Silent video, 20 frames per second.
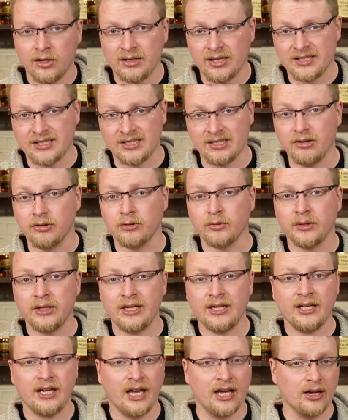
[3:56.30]

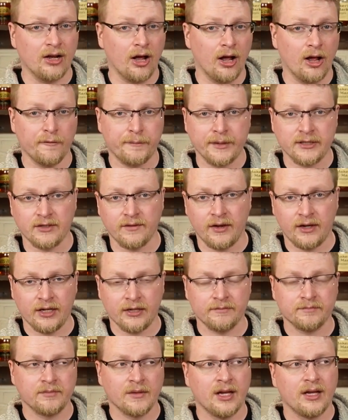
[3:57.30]
distillery in all of
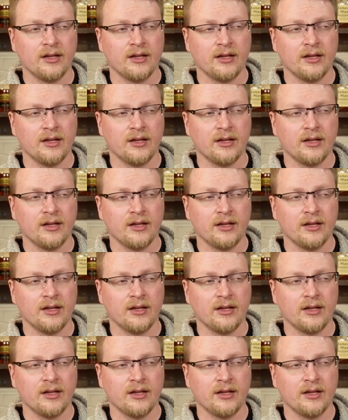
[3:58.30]
Pennsylvania.